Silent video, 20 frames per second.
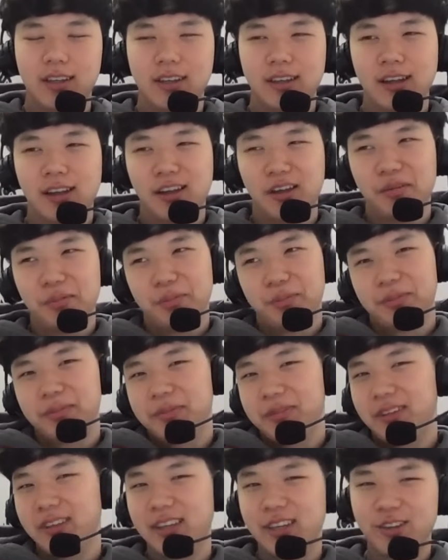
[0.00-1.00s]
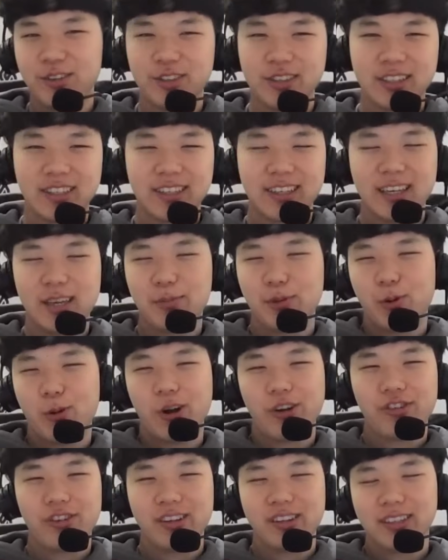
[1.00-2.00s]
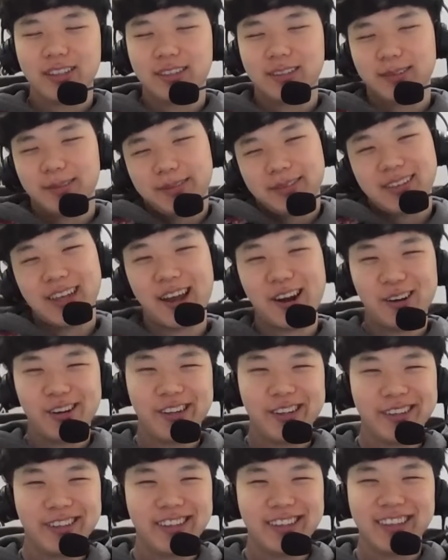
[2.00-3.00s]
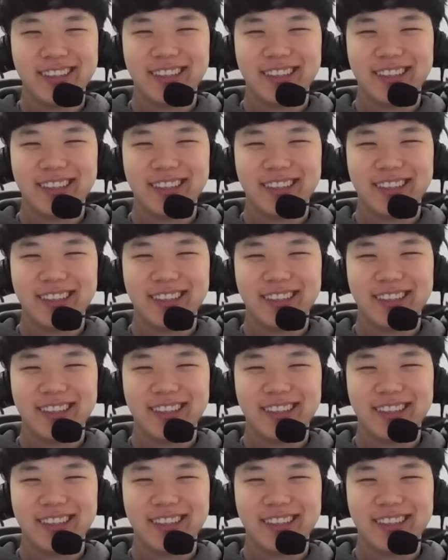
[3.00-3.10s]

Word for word: um, yeah, just keep on watching us. I don't know.